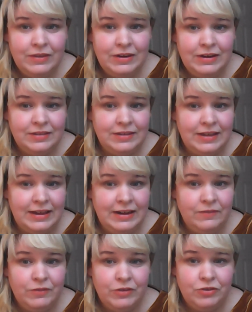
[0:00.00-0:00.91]
and
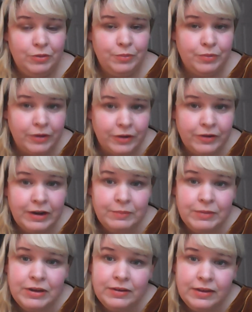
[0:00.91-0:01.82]
exciting virtual
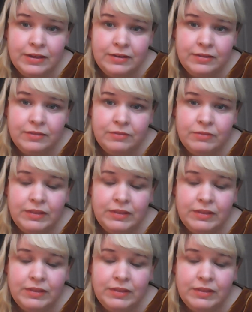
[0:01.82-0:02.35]
programming in